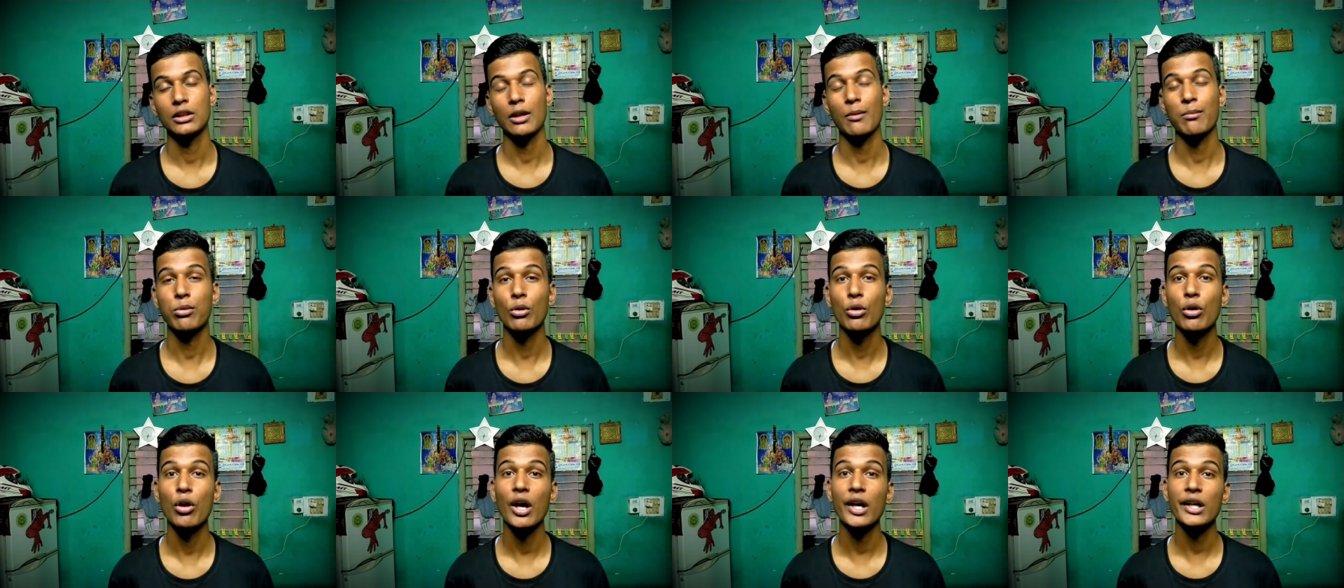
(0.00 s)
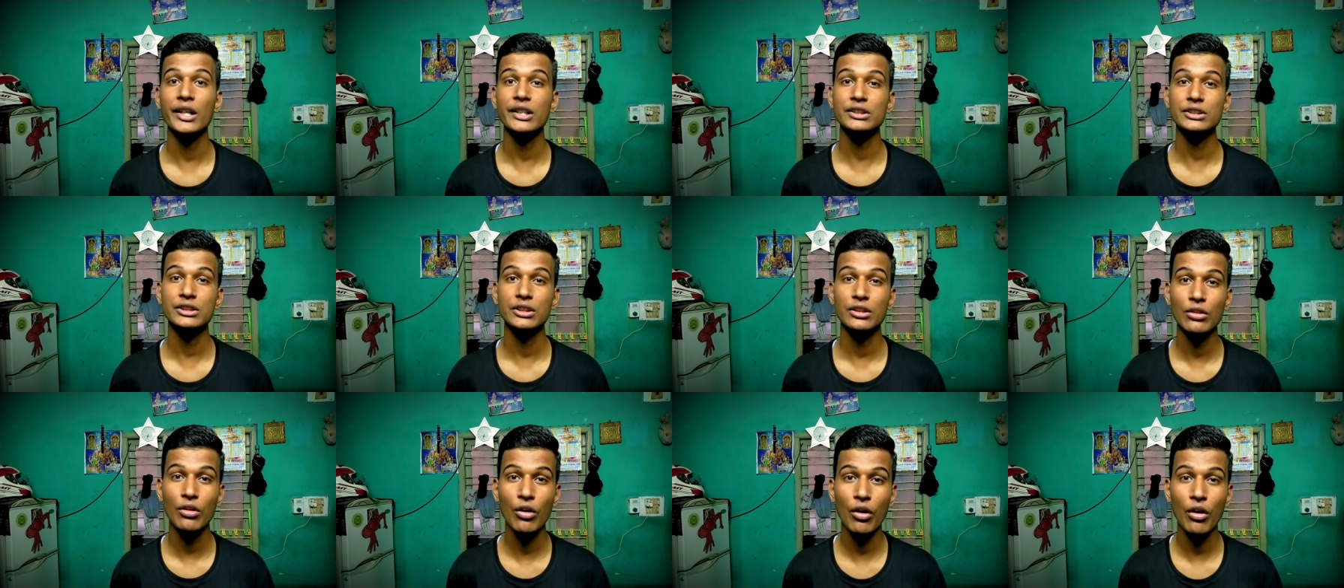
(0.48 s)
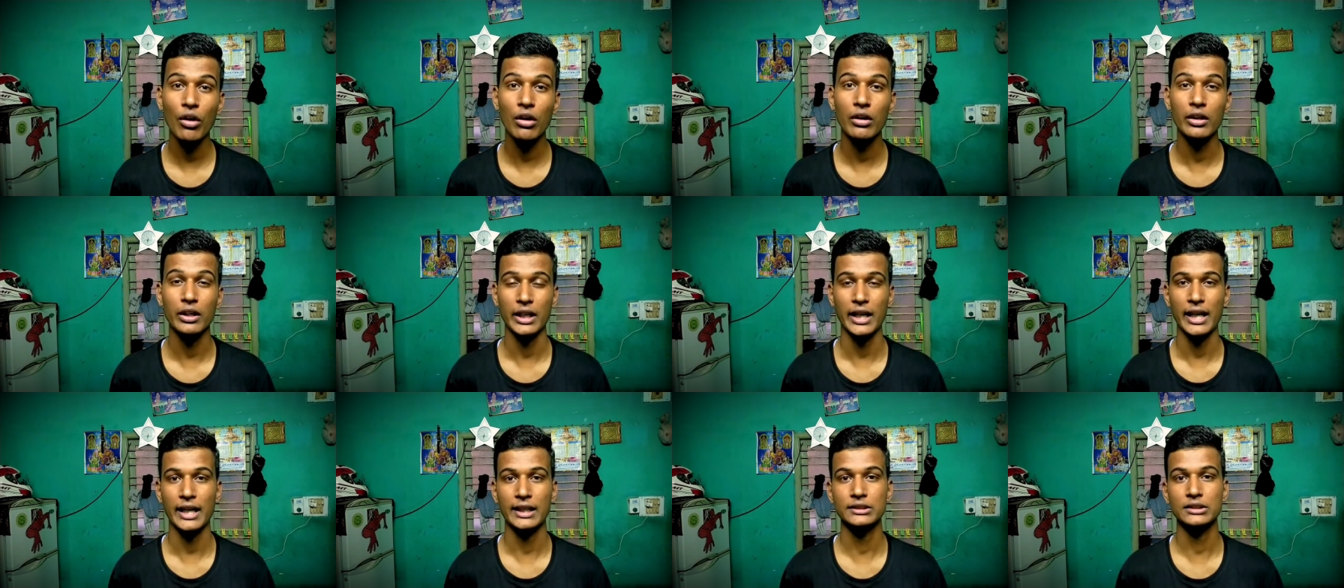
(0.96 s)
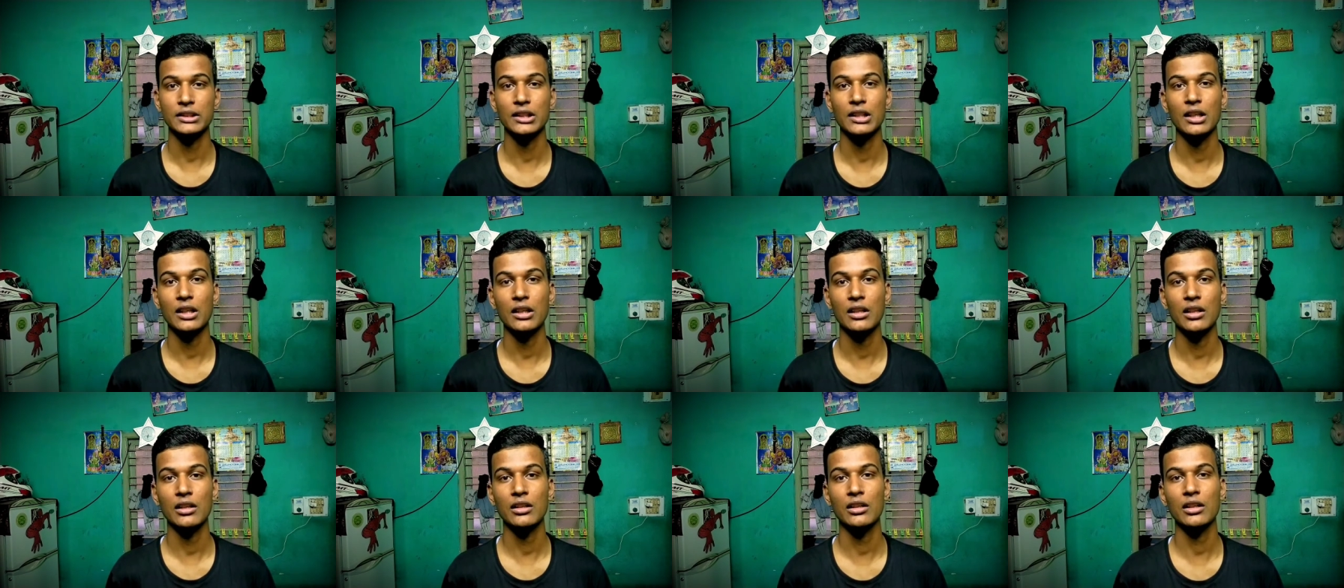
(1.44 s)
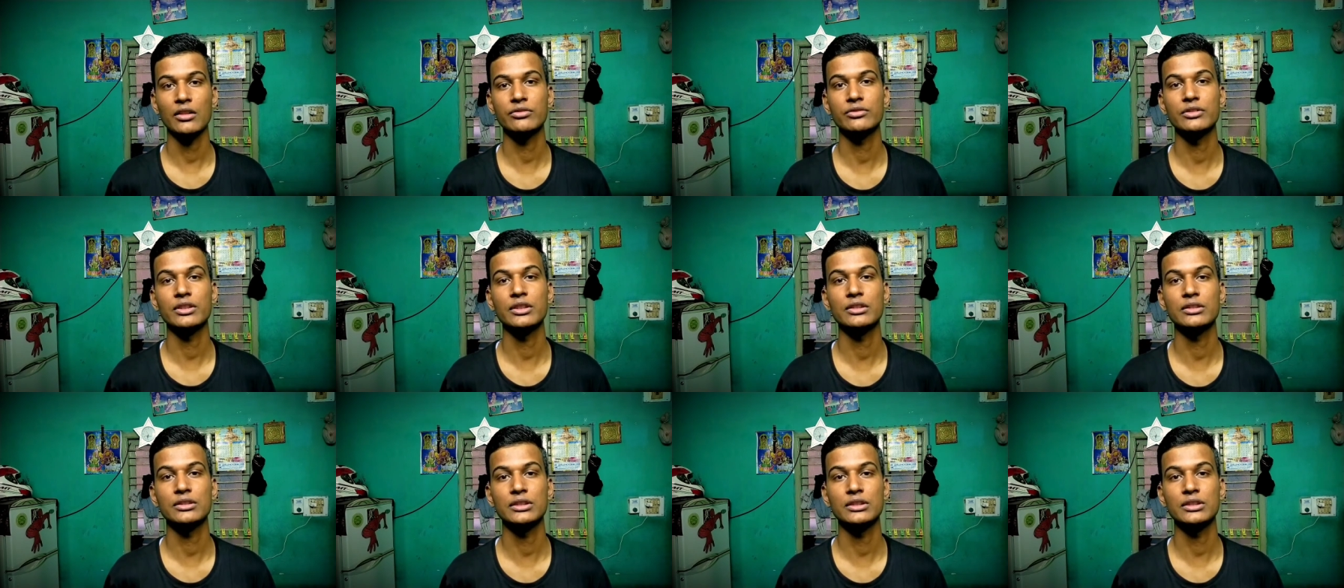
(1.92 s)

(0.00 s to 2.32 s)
The Bugatti Chiron has a red line of